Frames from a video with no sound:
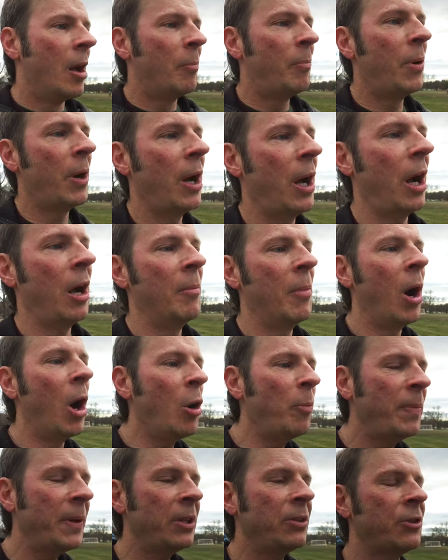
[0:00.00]
But I'm
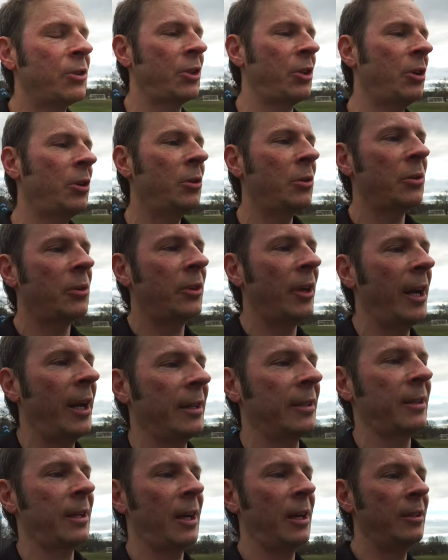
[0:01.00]
hoping too
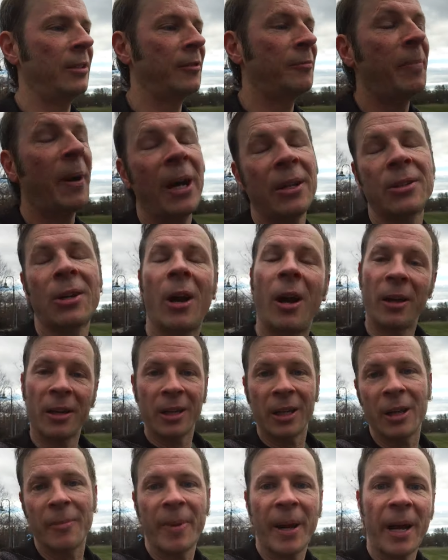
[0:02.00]
that kind of by
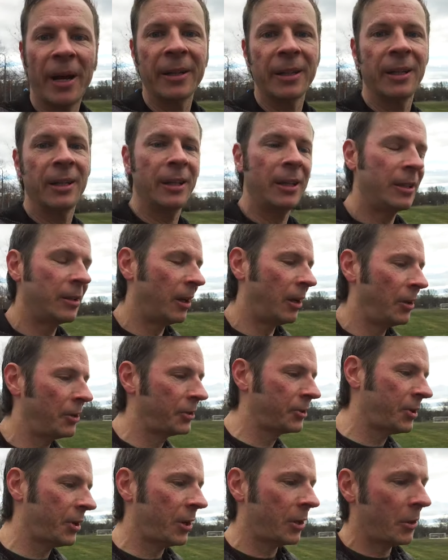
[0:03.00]
talking about it, it
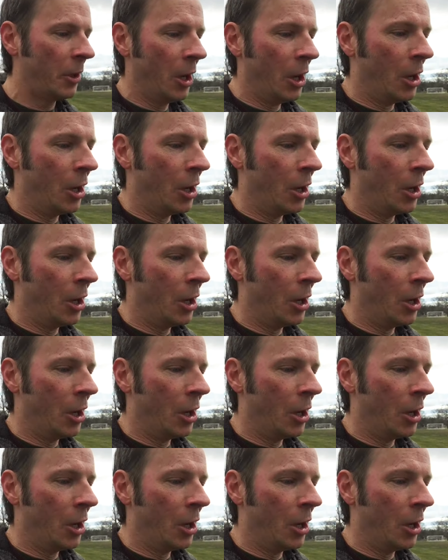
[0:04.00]
also